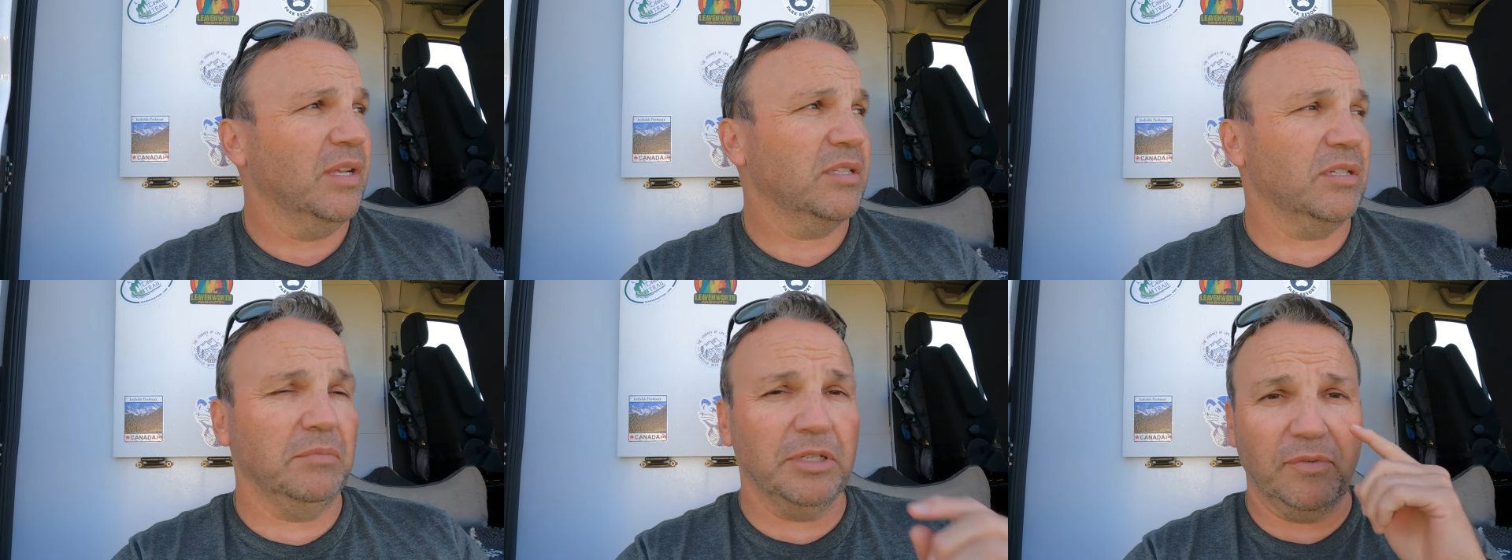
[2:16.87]

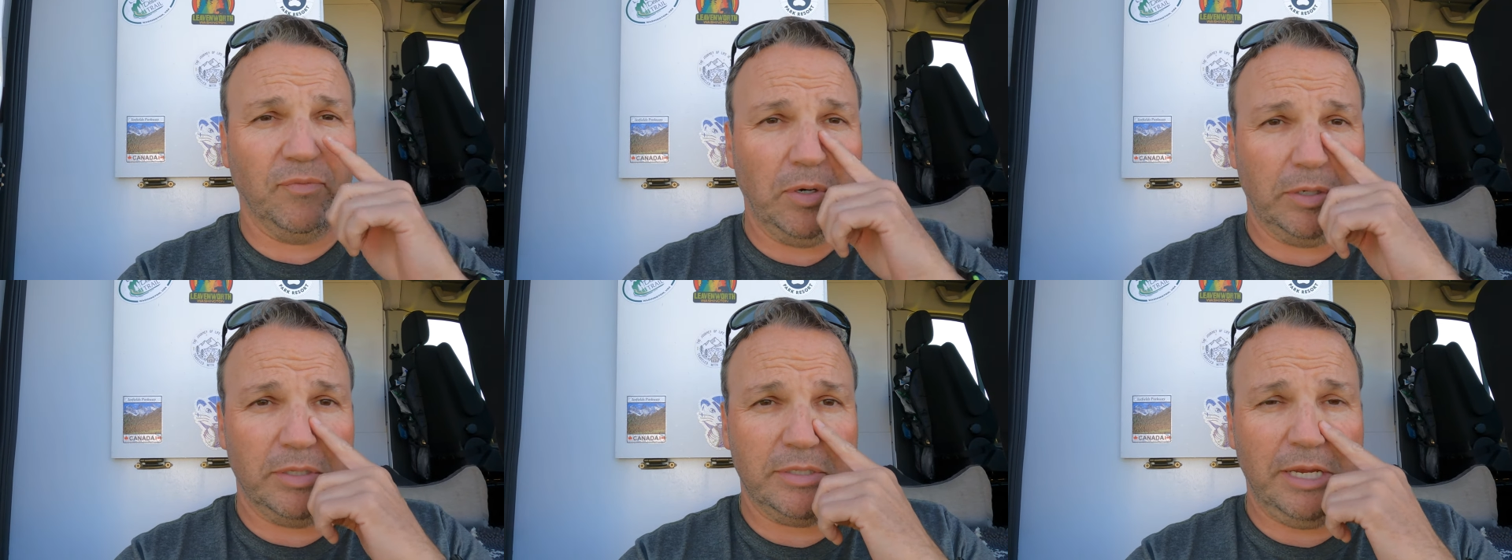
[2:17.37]
So I'm looking
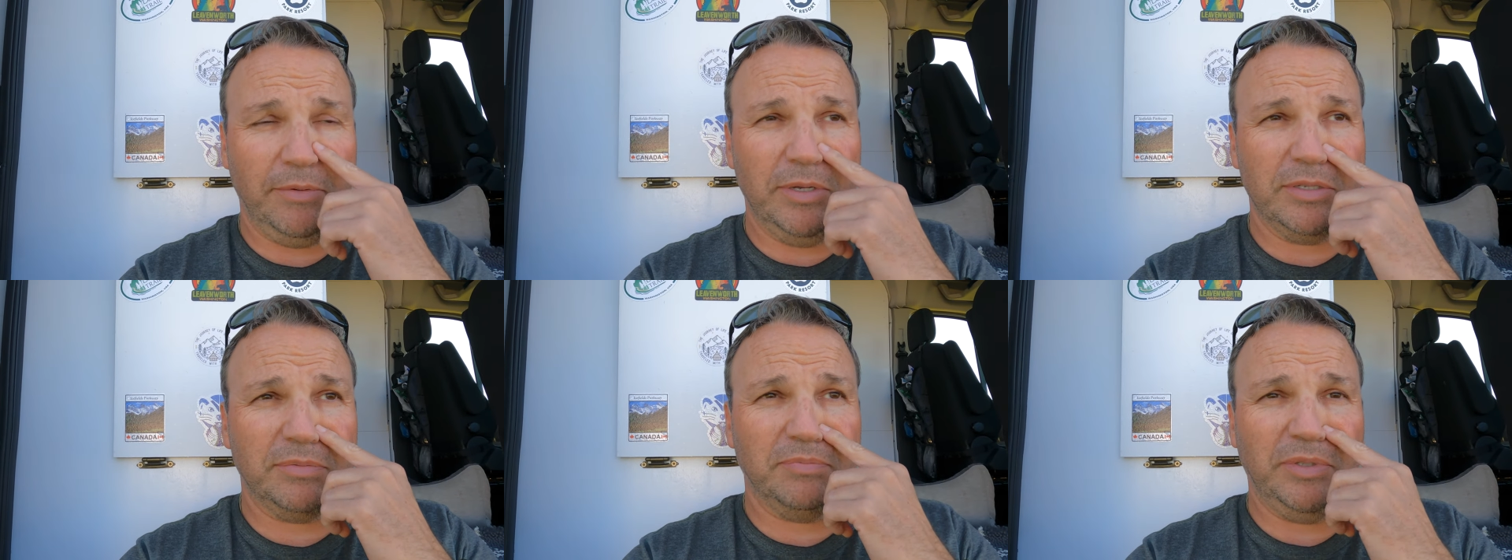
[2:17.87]
forward to the
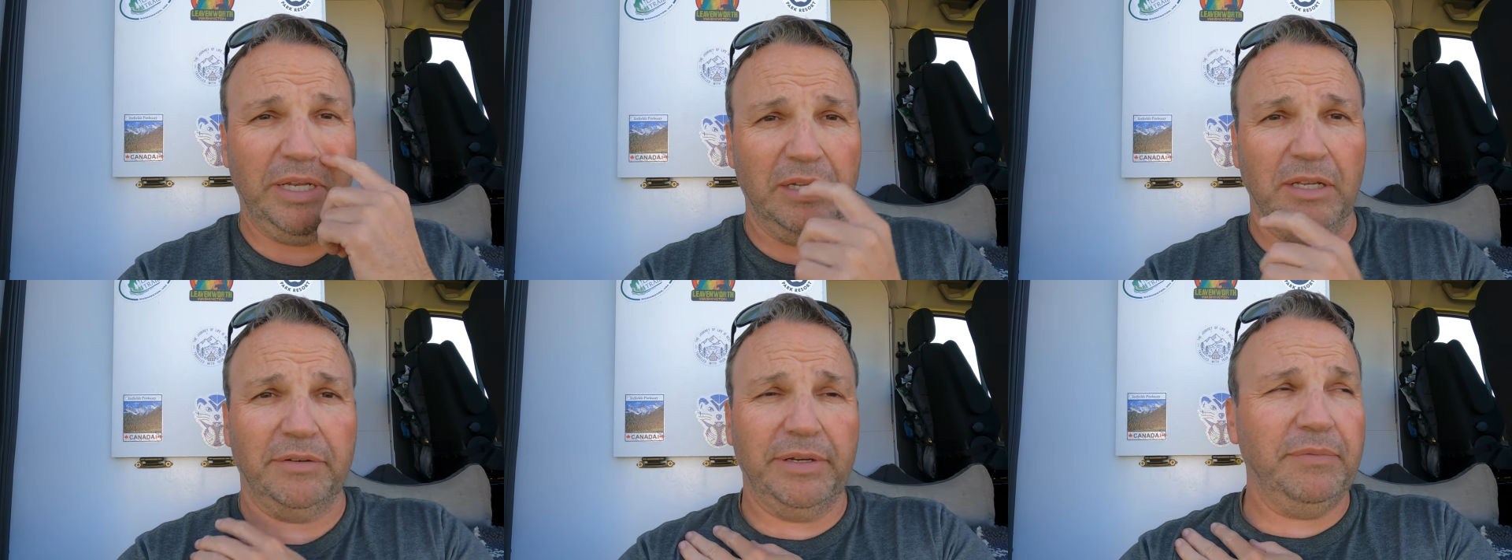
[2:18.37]
sandwich. Kind
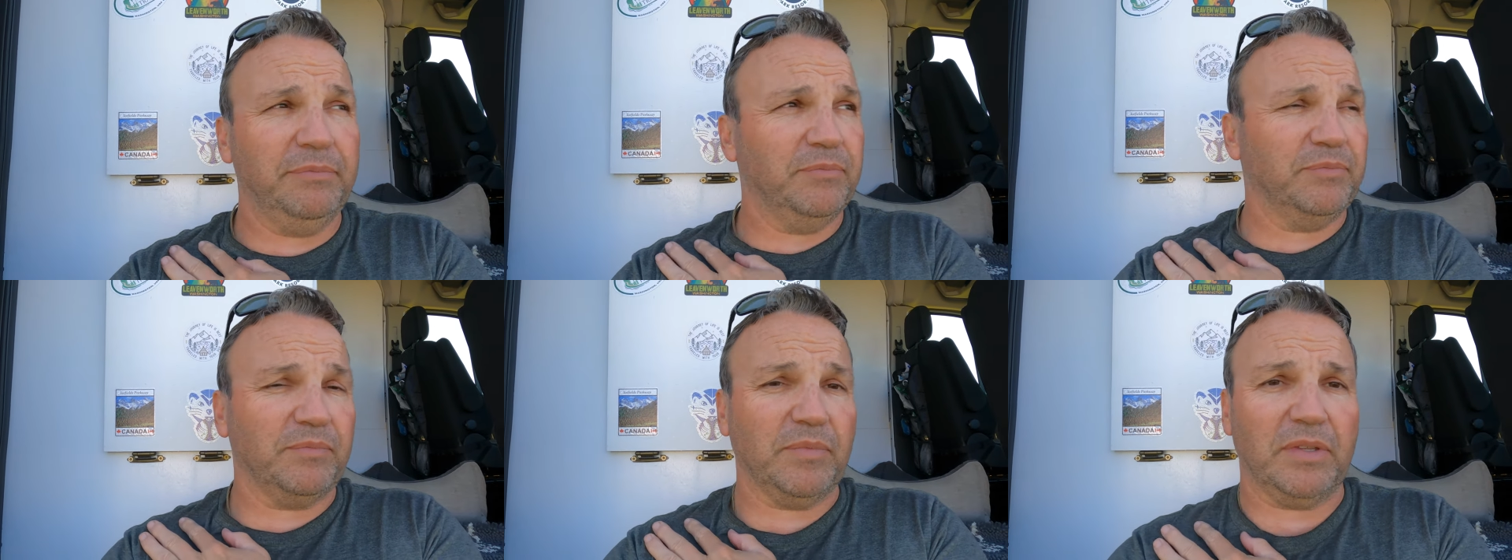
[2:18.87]
of hungry,
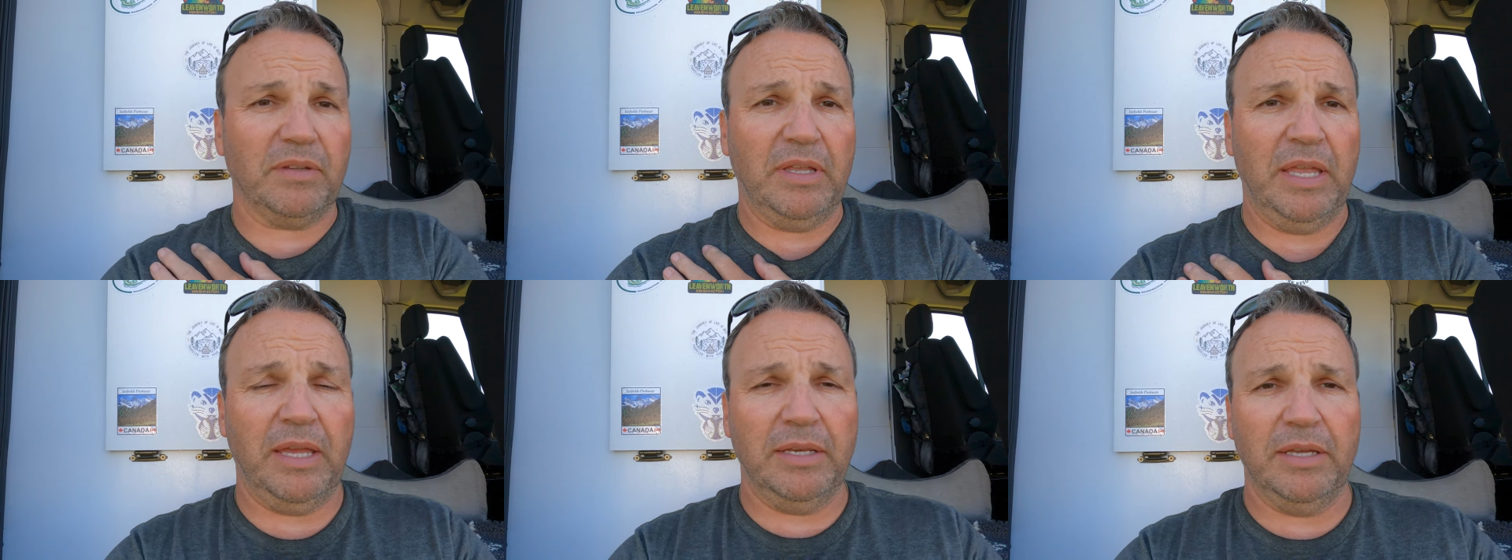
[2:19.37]

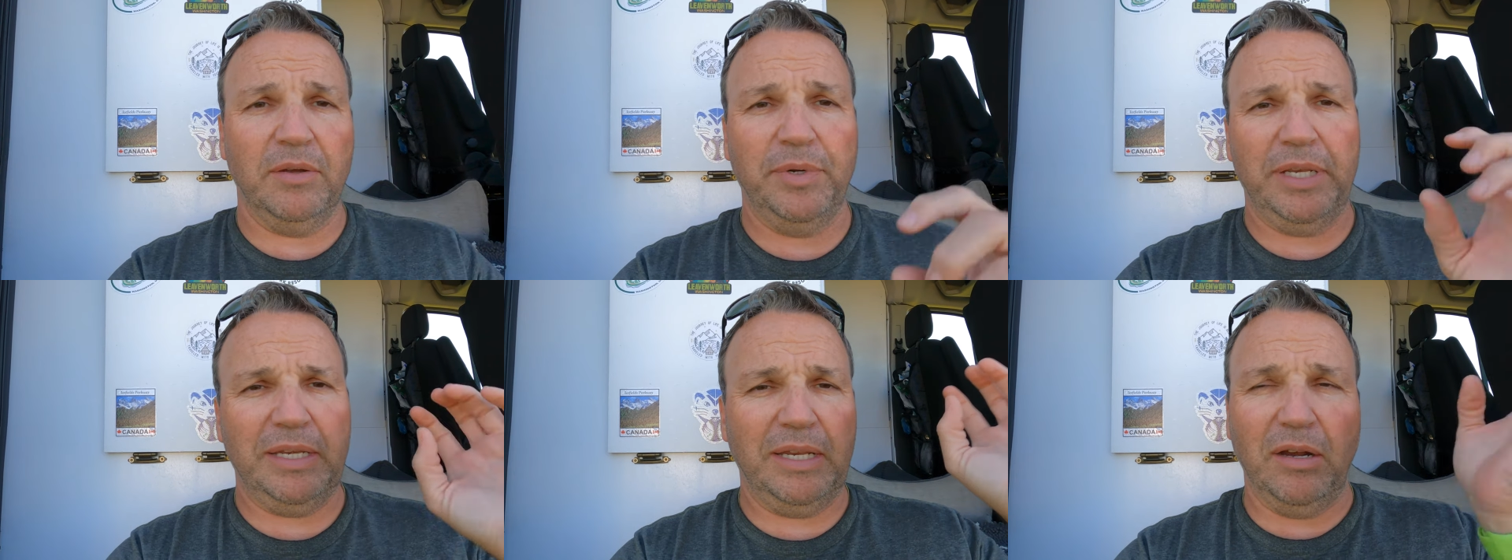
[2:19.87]
and
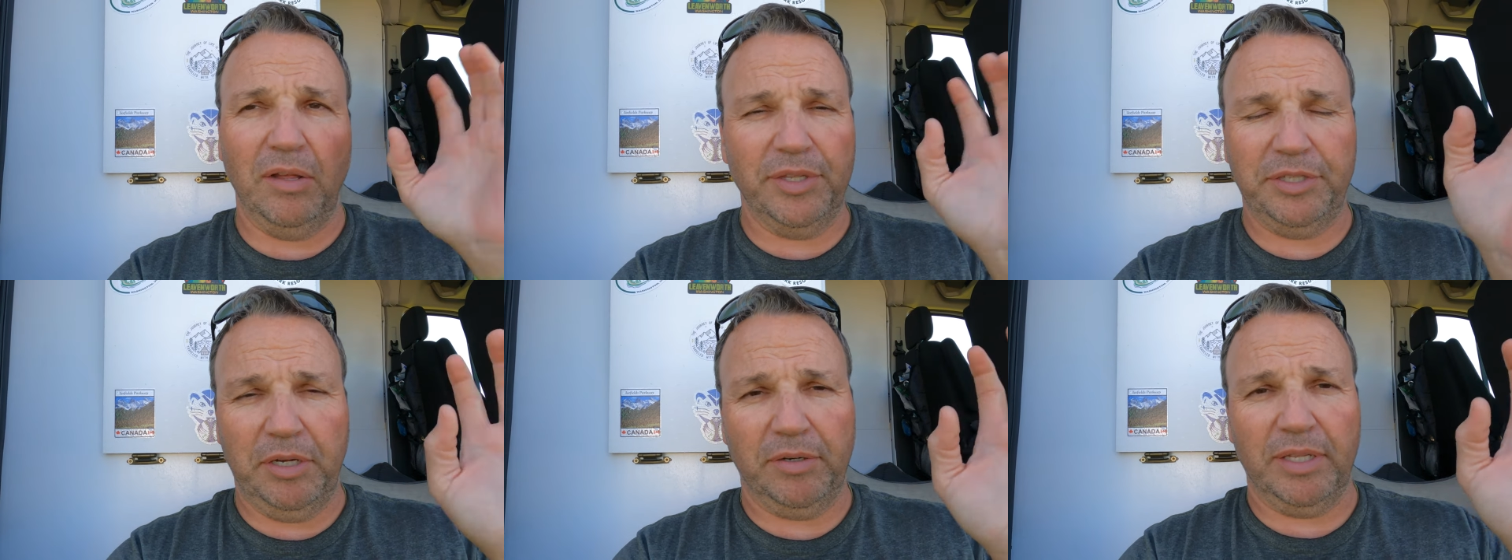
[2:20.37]
we didn't eat all
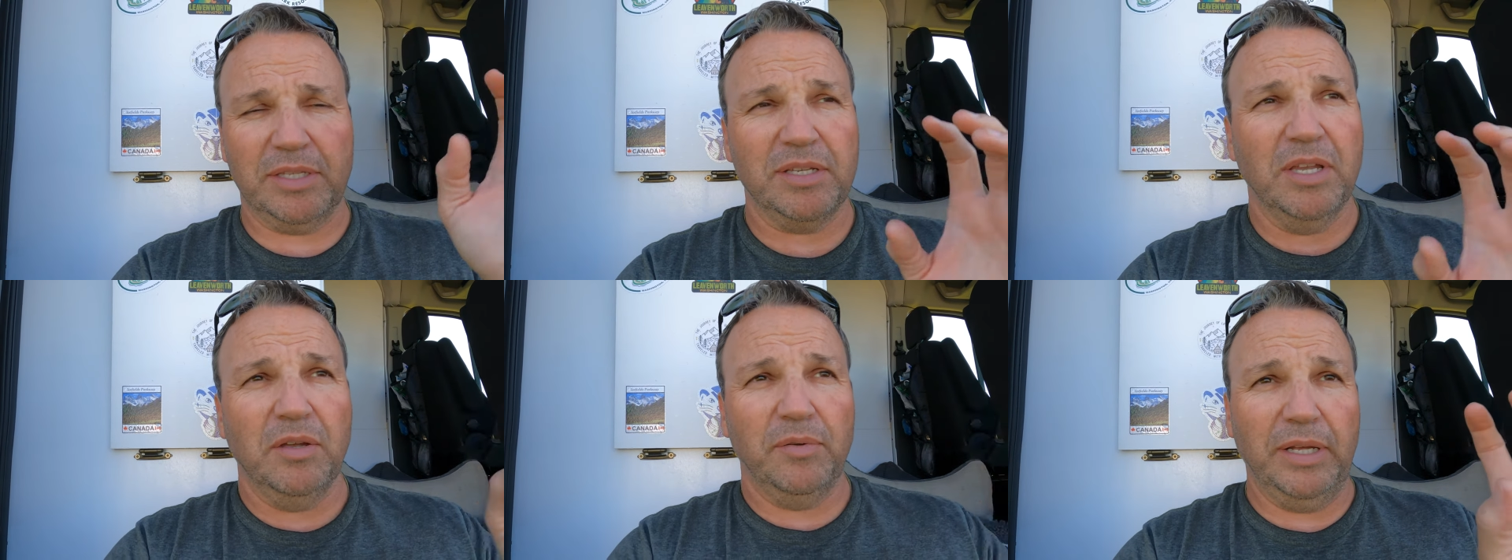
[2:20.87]
the donuts.
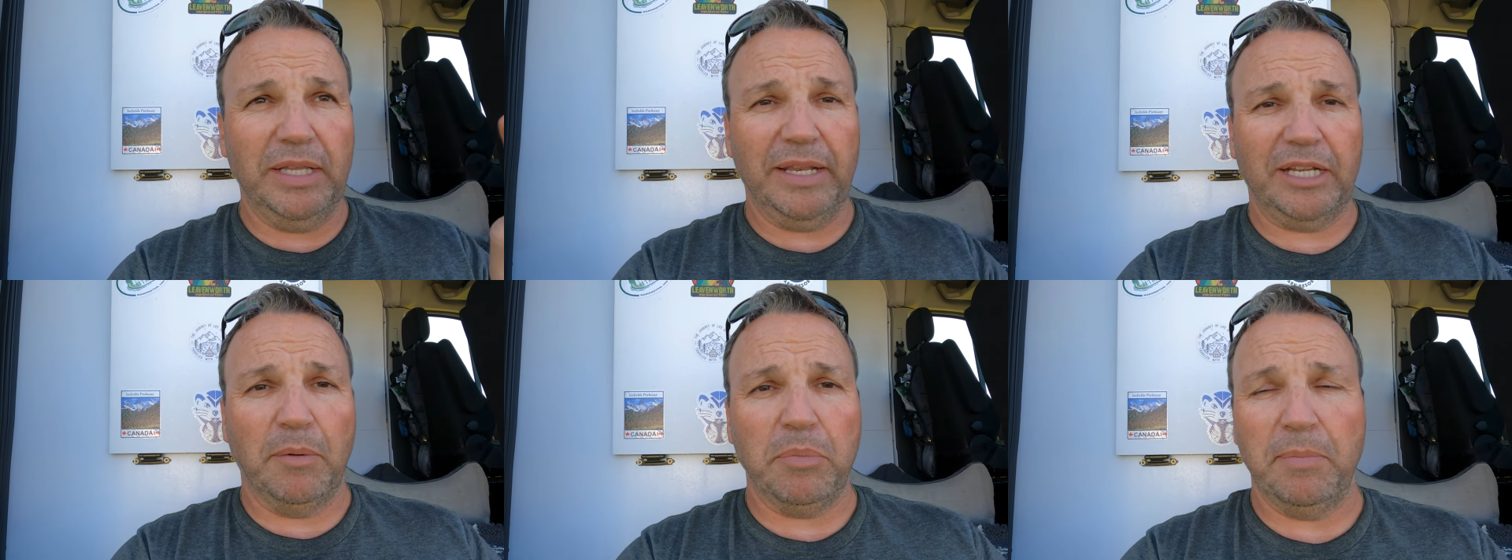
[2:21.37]
We only
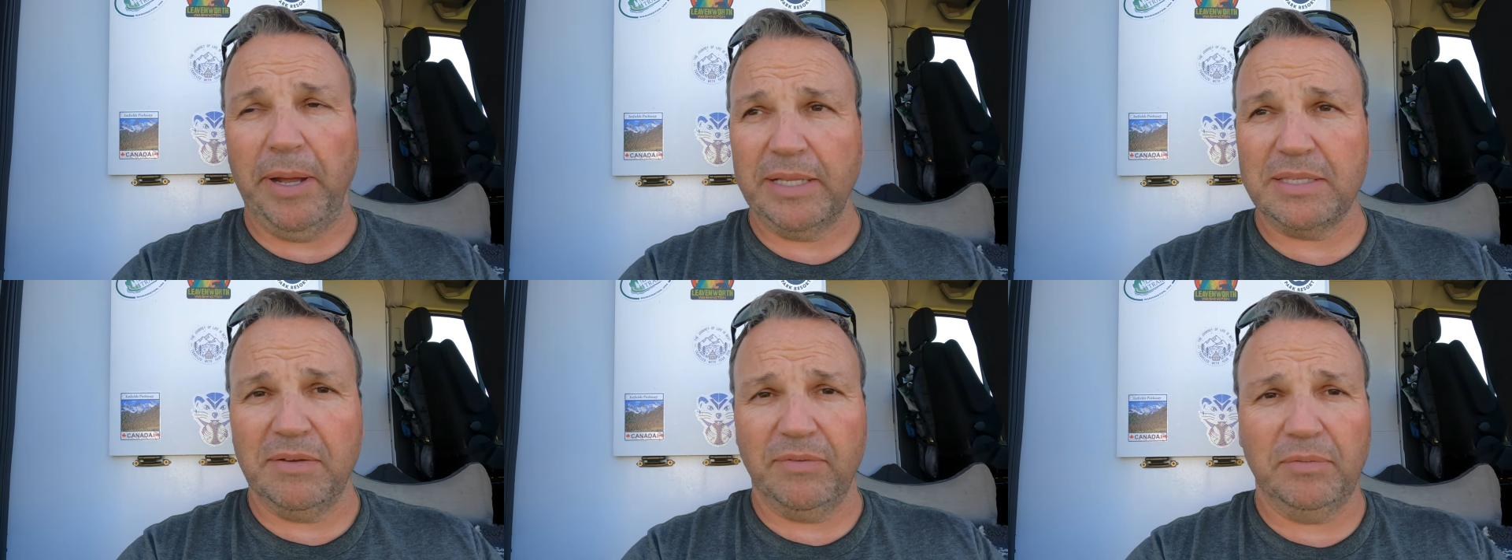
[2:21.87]
had a couple
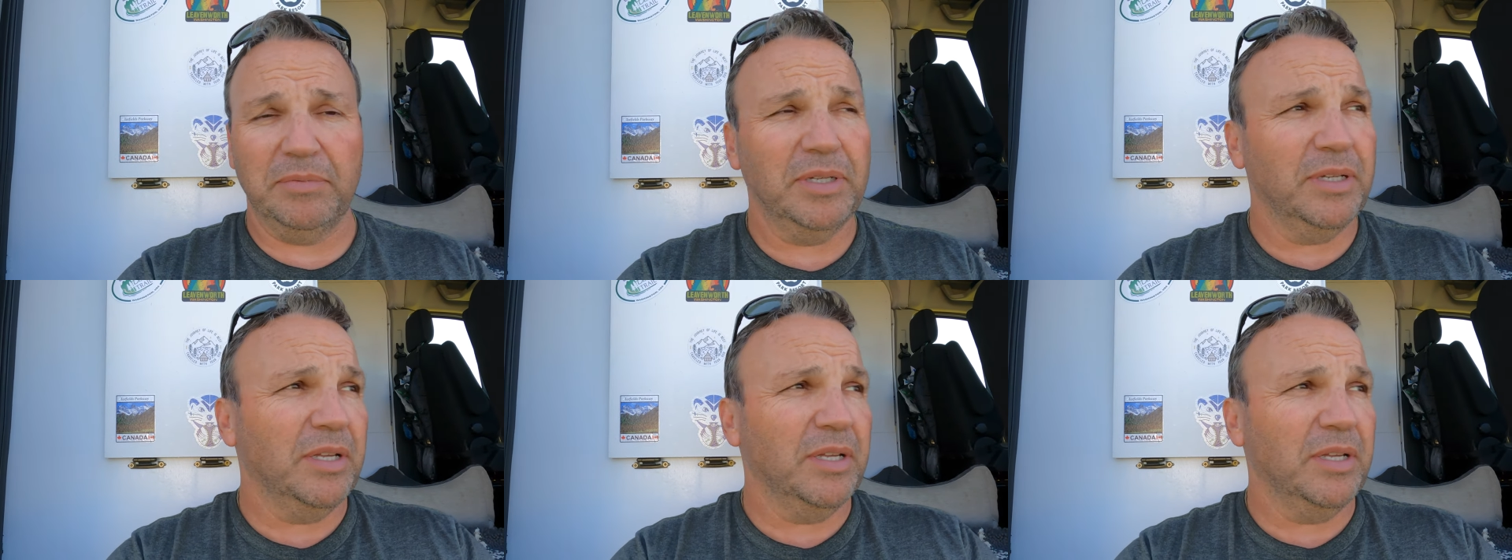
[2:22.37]
bites of them.